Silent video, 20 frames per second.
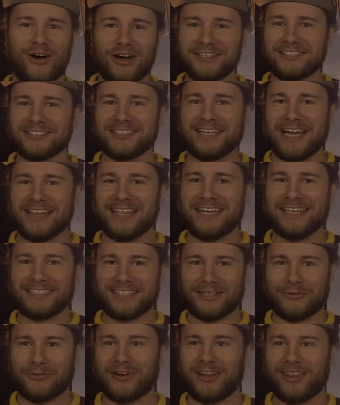honestly, I think
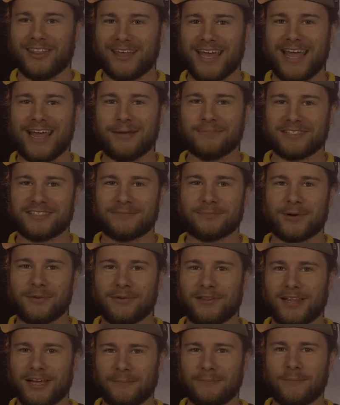it's like one of the games that's
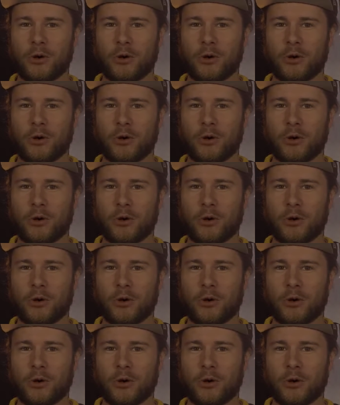probably like